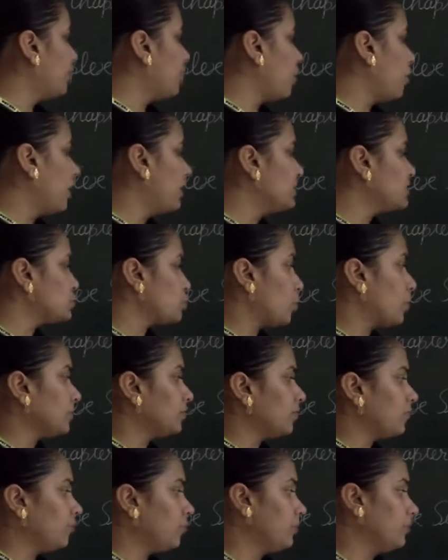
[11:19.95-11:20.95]
boy saw
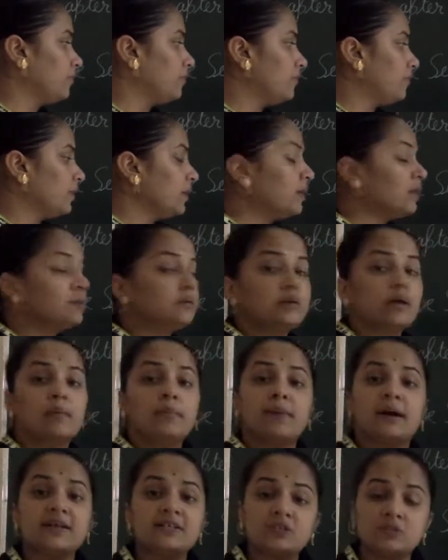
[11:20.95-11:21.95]
the wolf, there
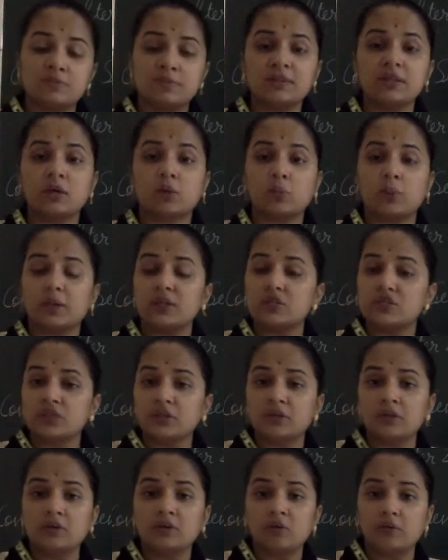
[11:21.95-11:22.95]
must be the
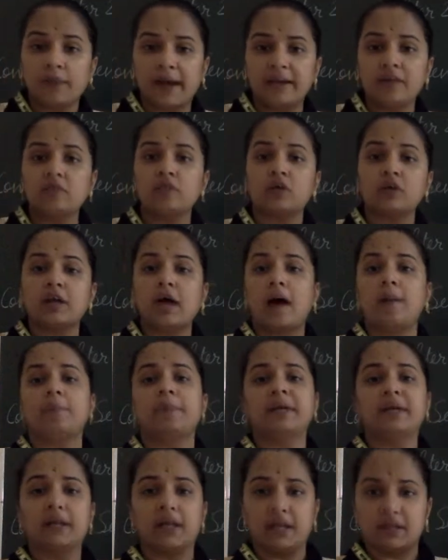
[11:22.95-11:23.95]
question in your mind, what
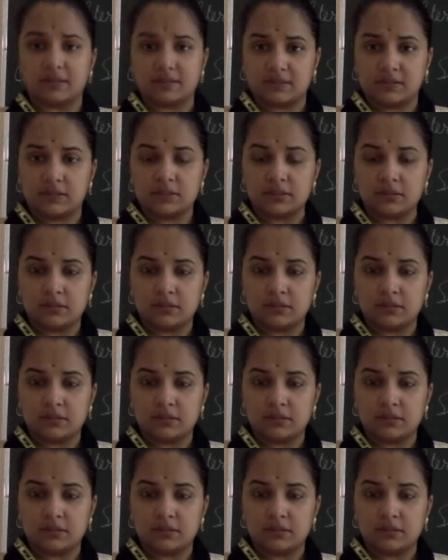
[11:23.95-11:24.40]
happened next?